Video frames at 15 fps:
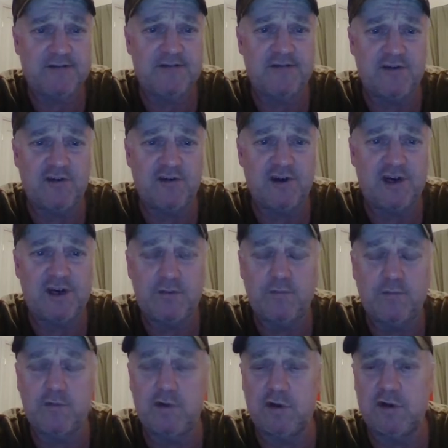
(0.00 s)
design,
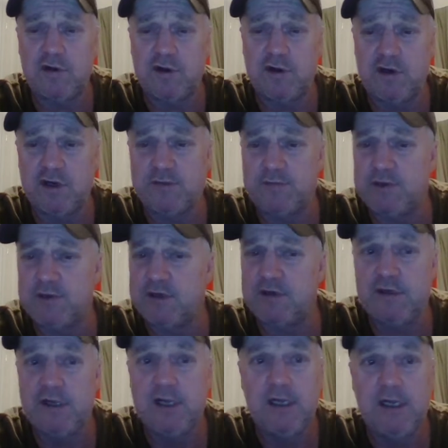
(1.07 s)
what I like, but
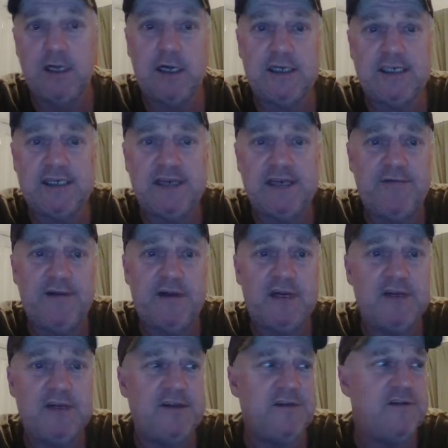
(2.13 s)
I just haven't
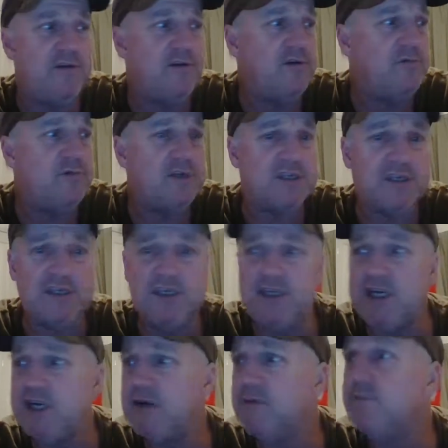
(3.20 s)
had the time with CJ.
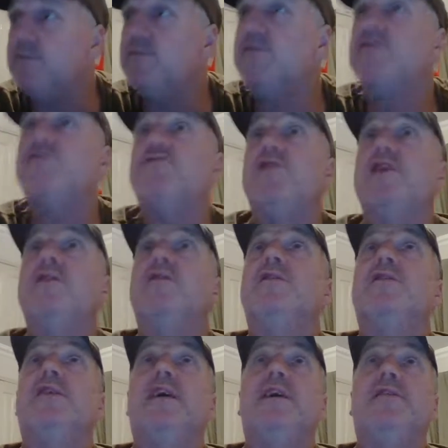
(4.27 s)
I'm
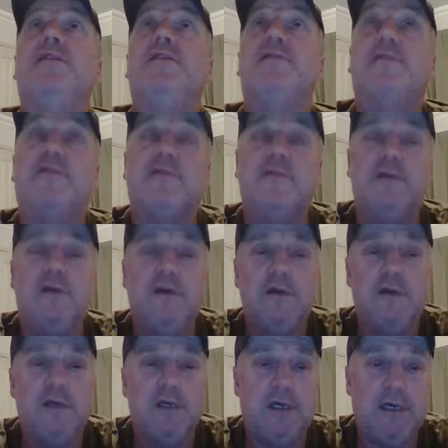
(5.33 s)
struggling to get this
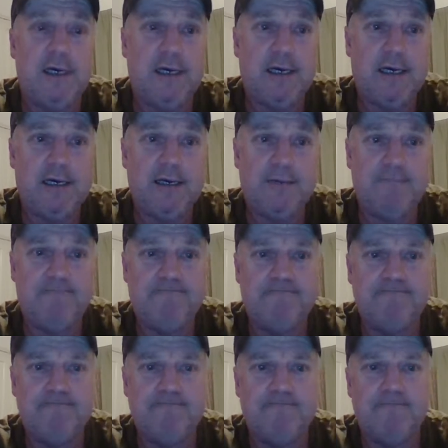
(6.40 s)
um,
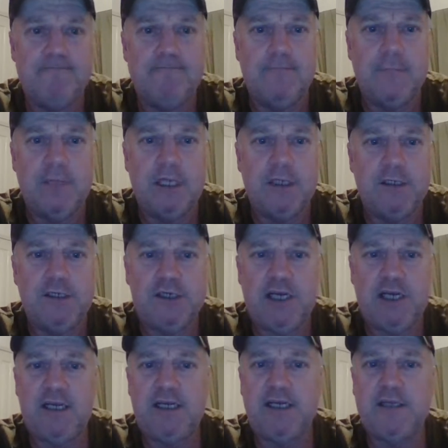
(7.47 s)

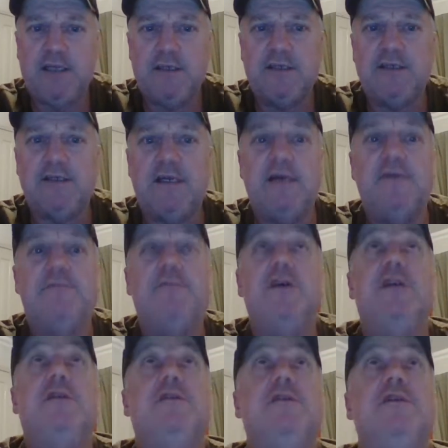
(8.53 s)
shout out list done, but
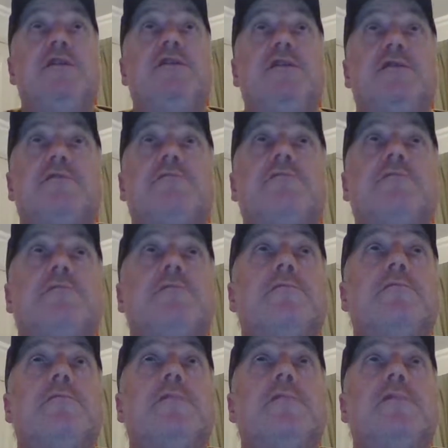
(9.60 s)
it's
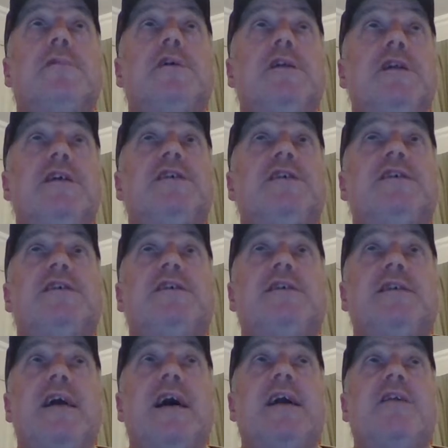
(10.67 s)
the list is
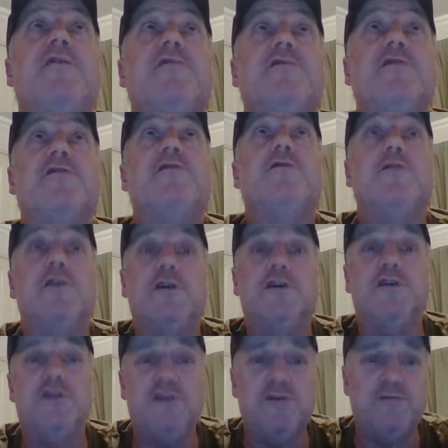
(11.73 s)
done. I've still got to
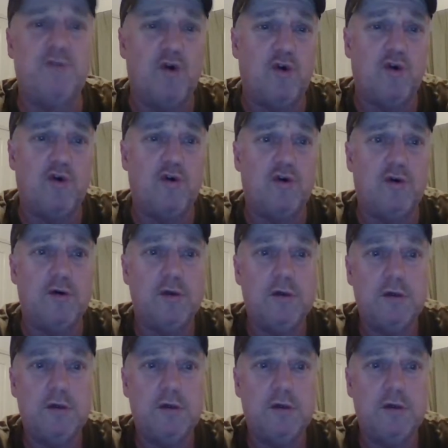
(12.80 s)
do more